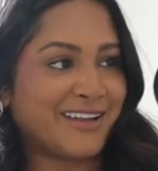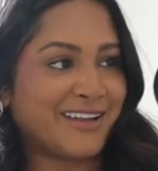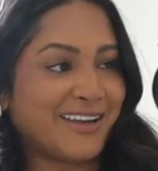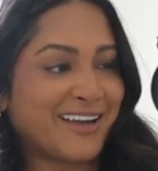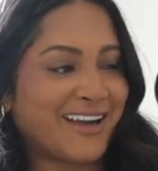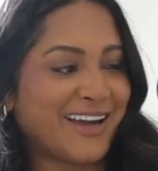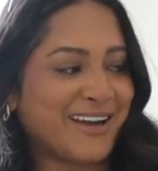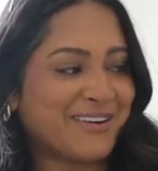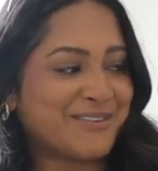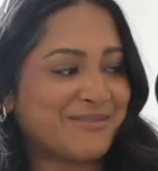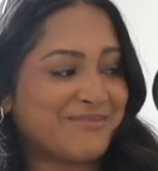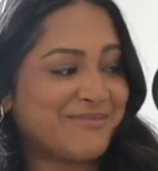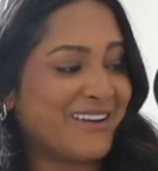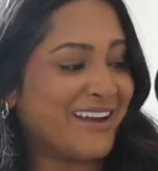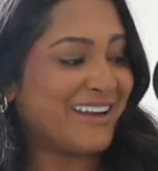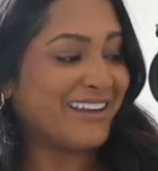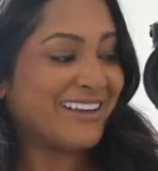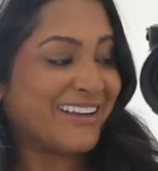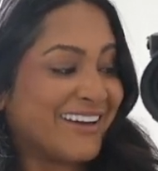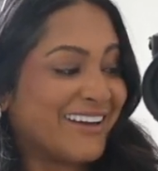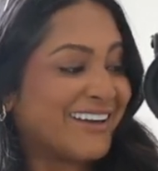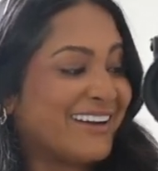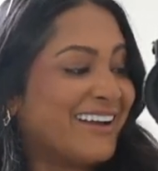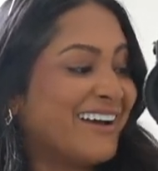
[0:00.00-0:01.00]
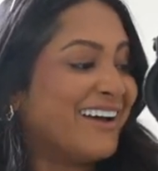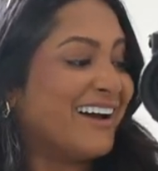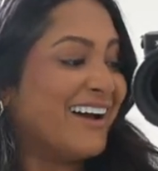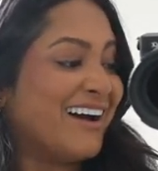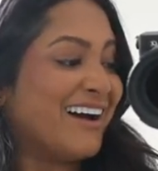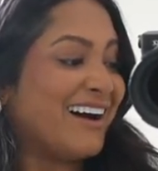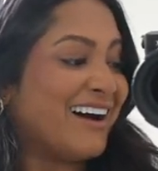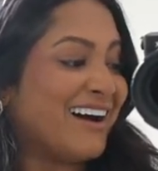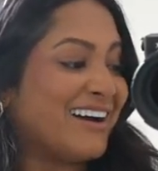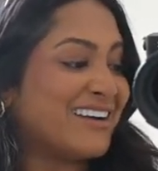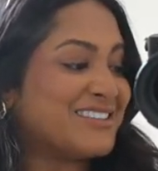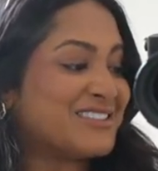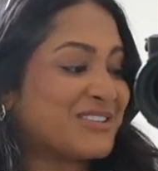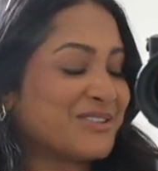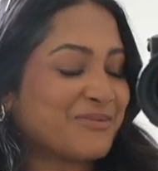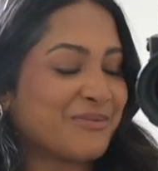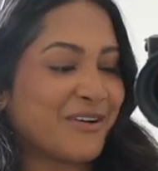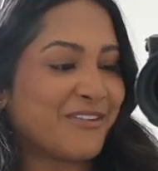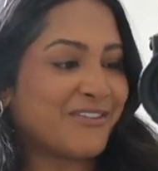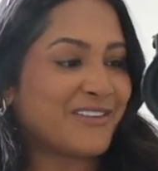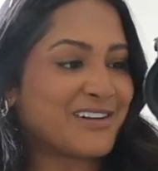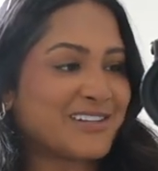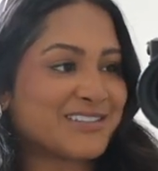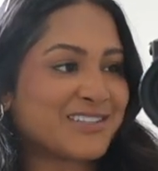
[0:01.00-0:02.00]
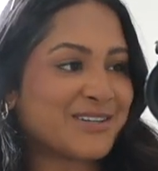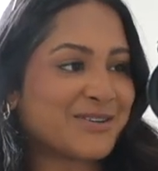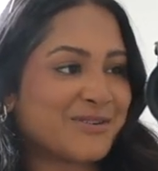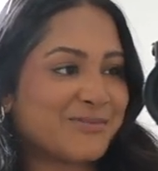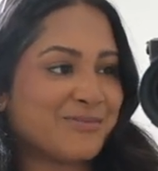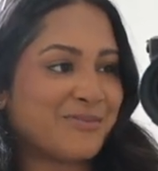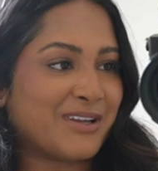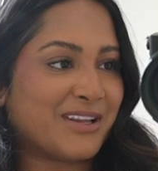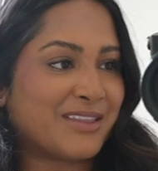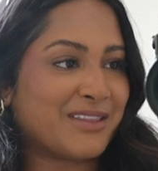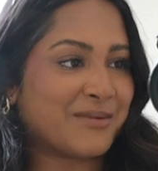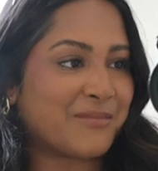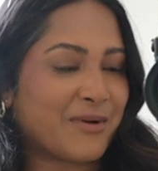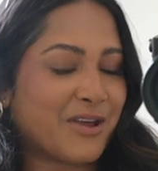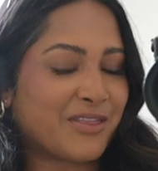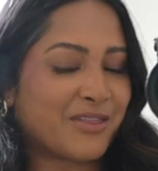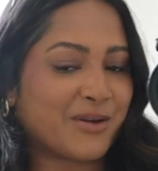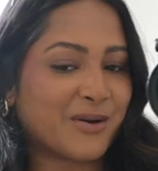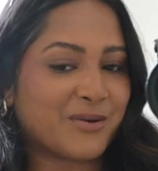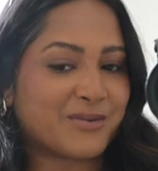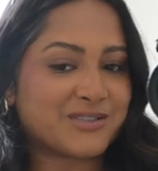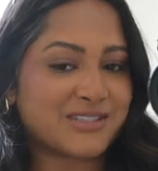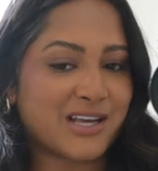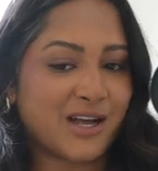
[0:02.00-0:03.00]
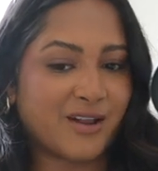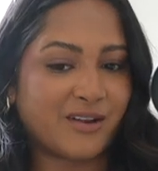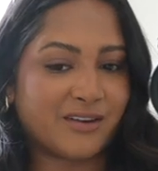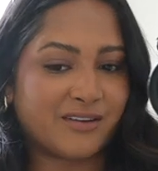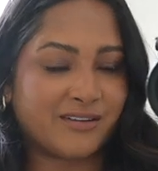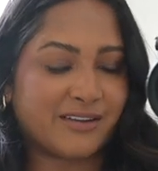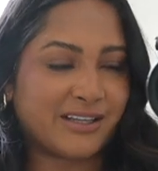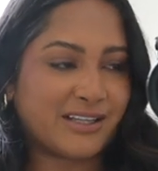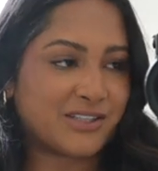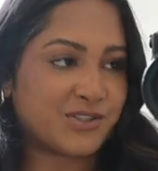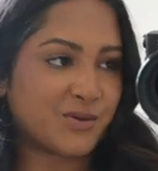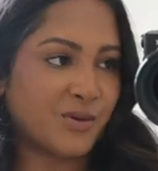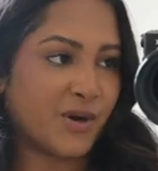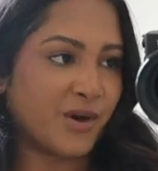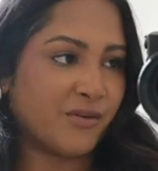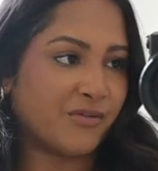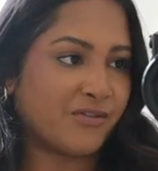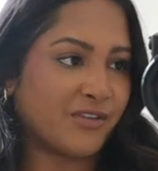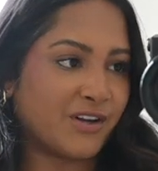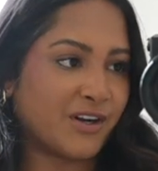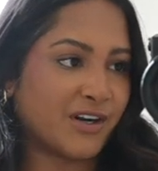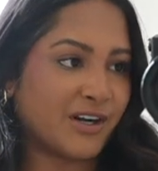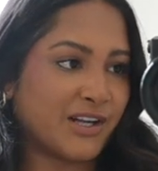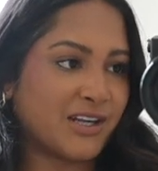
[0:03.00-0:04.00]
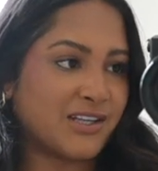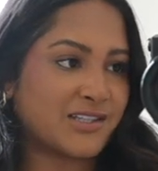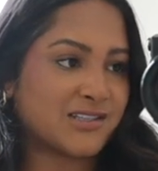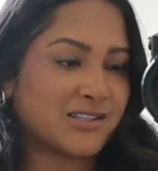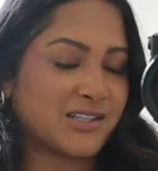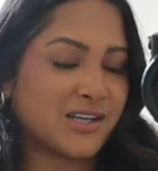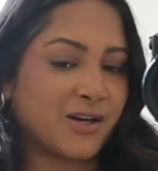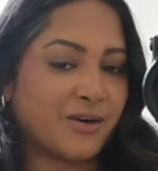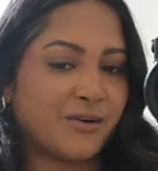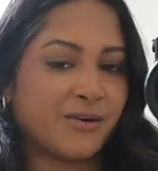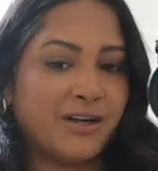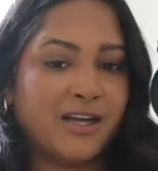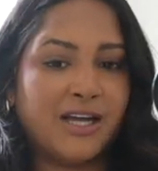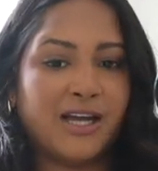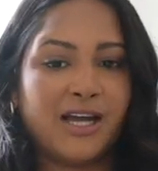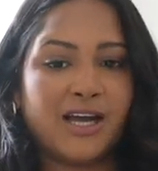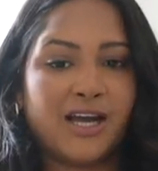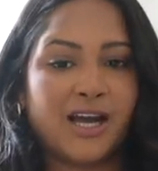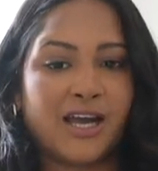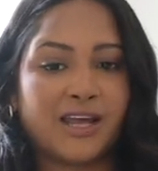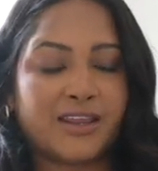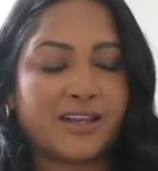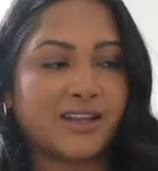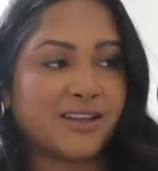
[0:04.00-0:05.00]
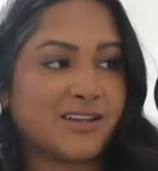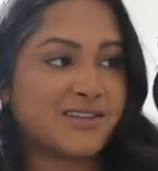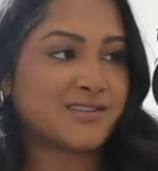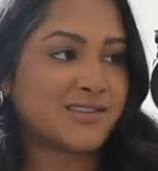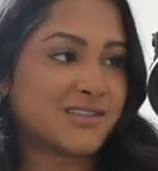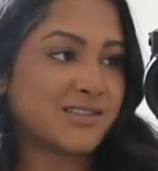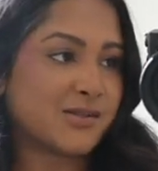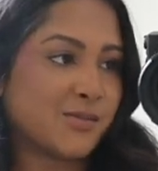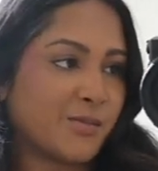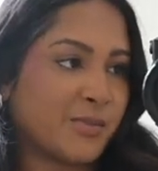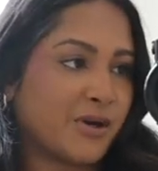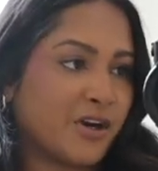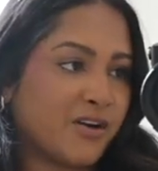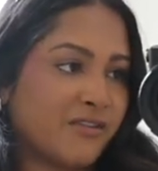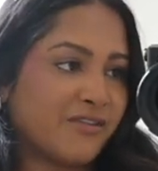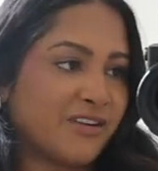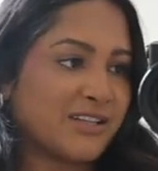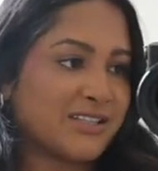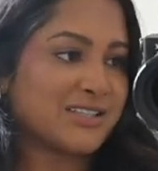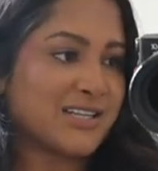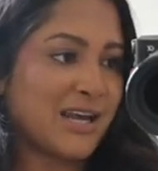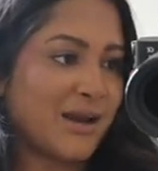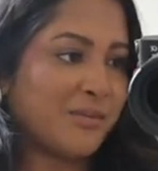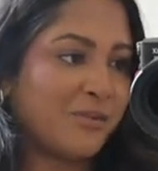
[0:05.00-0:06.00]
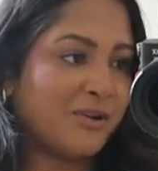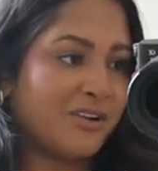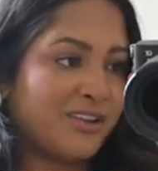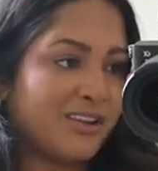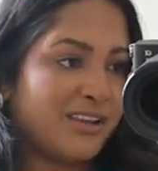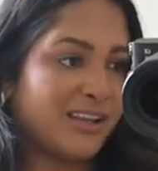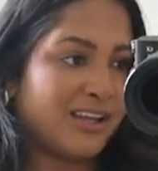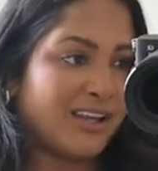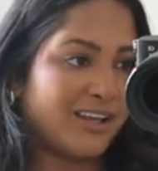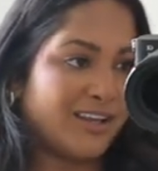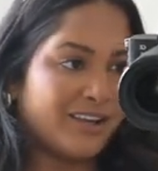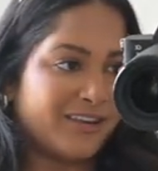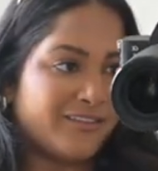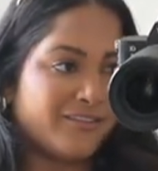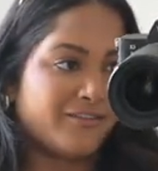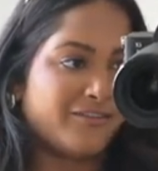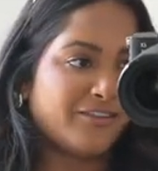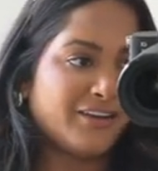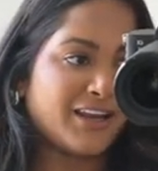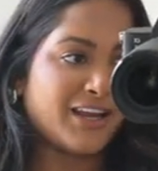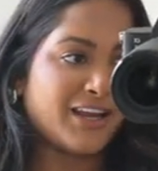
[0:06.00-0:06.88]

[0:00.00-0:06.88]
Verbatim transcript: think I would make it. I told my friends I would meet them at the hotel at like 12.30, so I think this is the perfect time to leave.